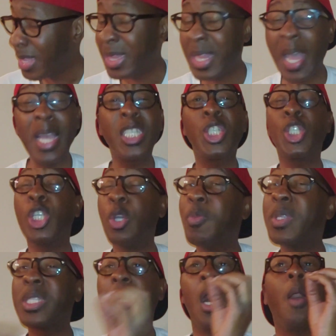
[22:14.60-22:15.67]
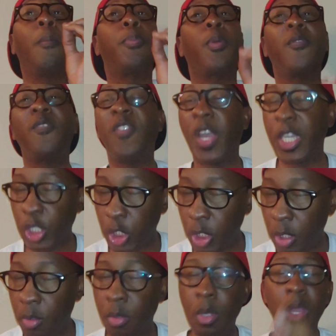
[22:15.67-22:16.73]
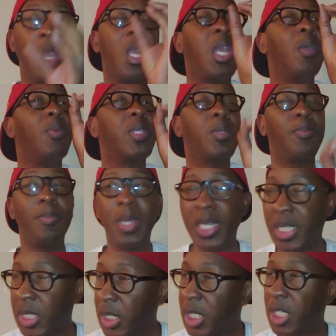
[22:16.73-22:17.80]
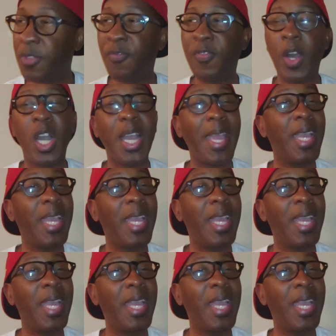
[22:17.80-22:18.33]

That shit was unprofessional it was messy as fuck.